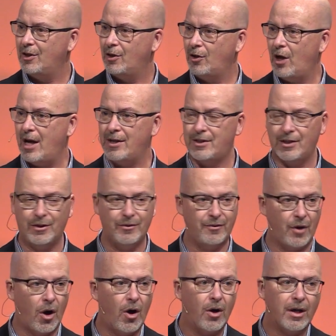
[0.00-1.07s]
loss of
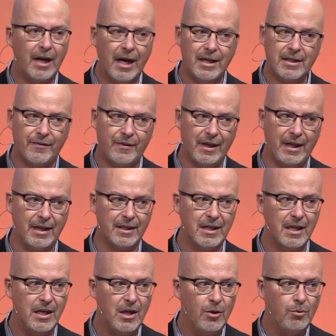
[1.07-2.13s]
all kinds of things
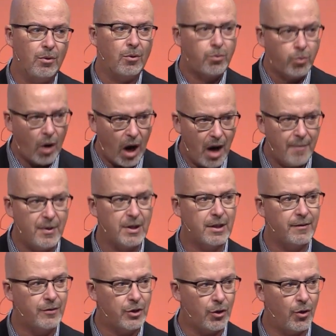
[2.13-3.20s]
will rob us
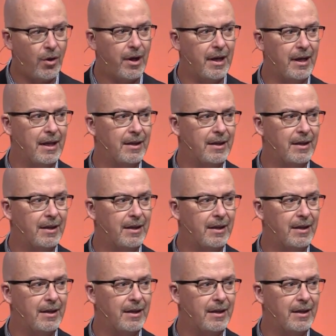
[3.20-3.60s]
of joy.